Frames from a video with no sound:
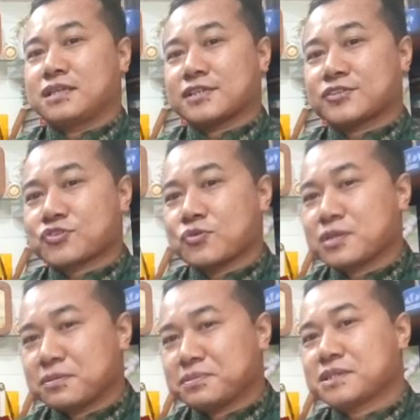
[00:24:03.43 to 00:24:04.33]
restore a
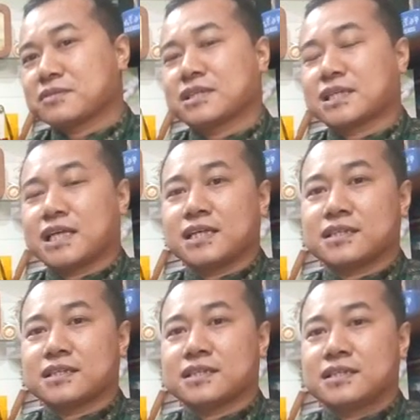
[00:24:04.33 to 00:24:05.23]
particular
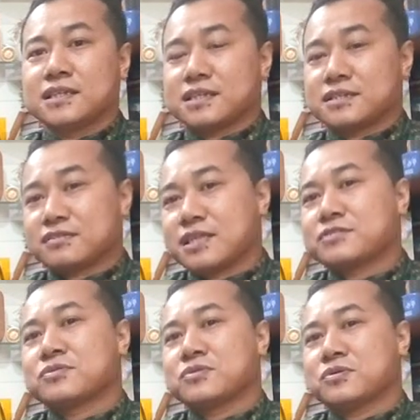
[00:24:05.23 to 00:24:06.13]
area. They try to
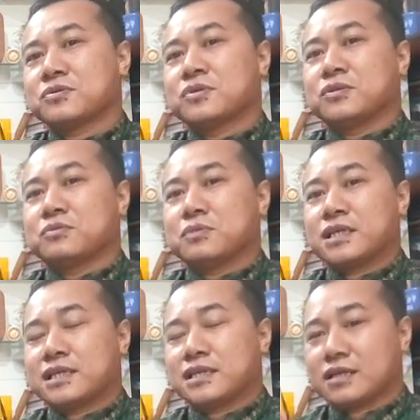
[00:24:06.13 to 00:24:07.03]
know
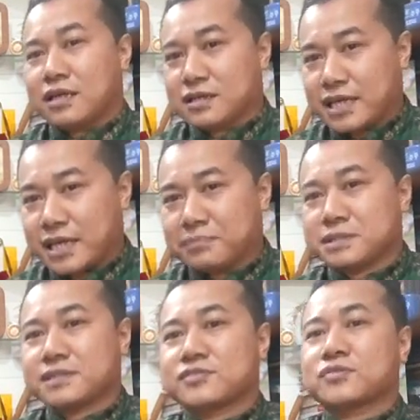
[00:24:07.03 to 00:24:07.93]
where are the
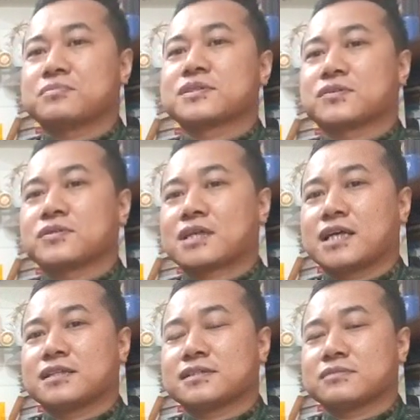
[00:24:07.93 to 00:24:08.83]
habitats of these
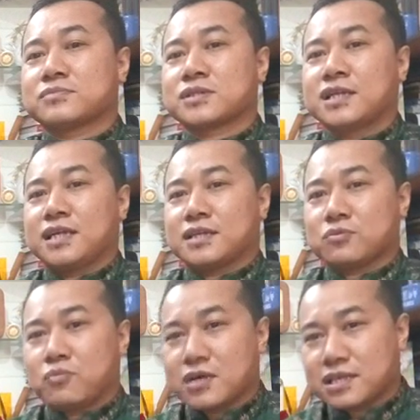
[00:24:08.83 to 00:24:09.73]
organisms and
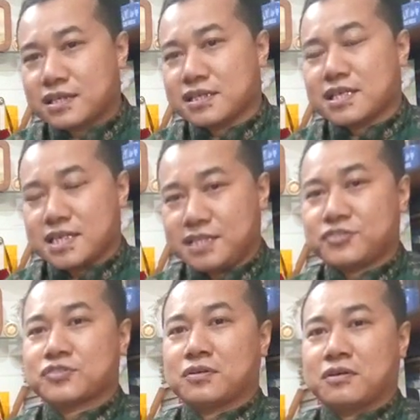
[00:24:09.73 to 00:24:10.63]
what are the
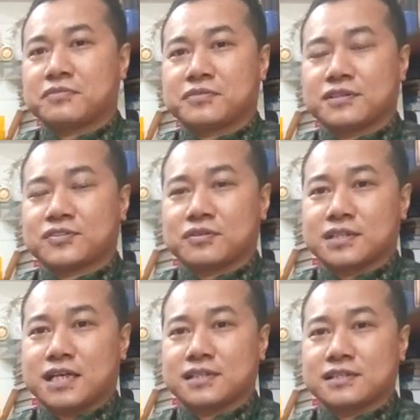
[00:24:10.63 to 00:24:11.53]
niche of this
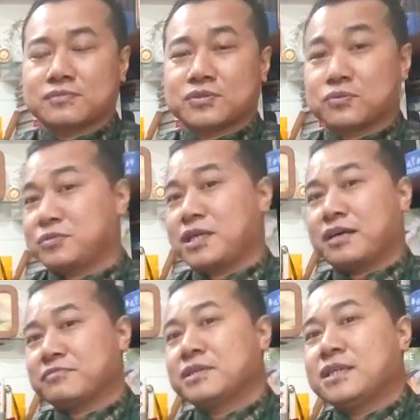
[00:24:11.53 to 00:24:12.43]
organism. So we
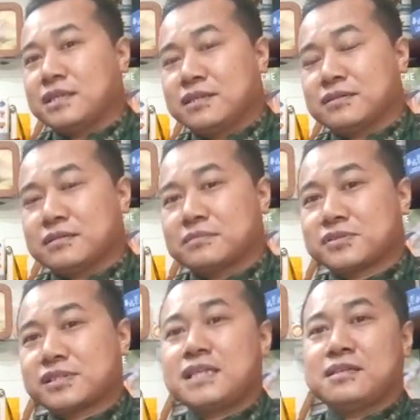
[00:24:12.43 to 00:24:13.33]
have
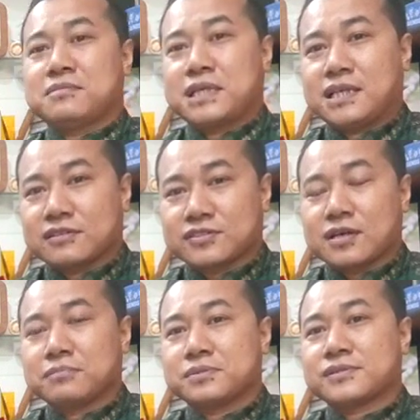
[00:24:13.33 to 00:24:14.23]
seen many
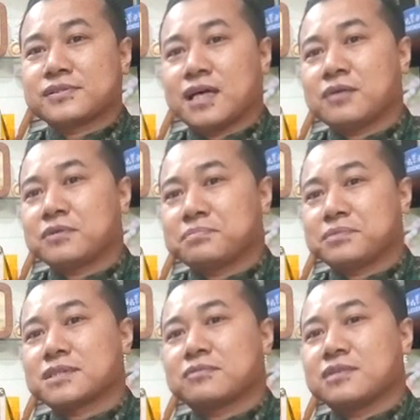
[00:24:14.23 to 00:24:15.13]
examples how a
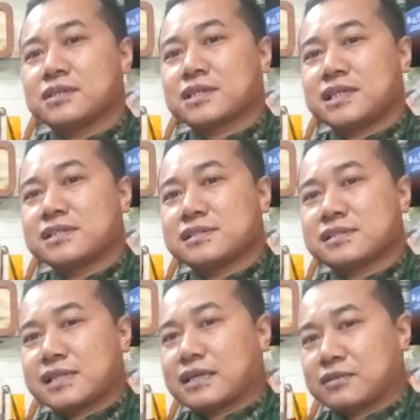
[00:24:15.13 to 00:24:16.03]
particular
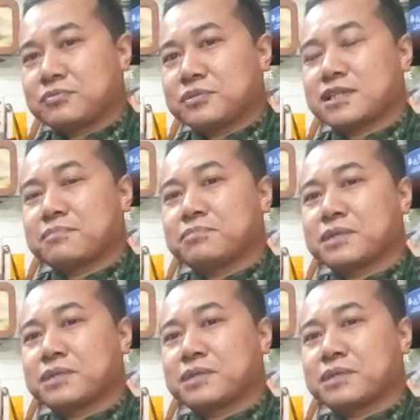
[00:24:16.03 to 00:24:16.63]
insect which have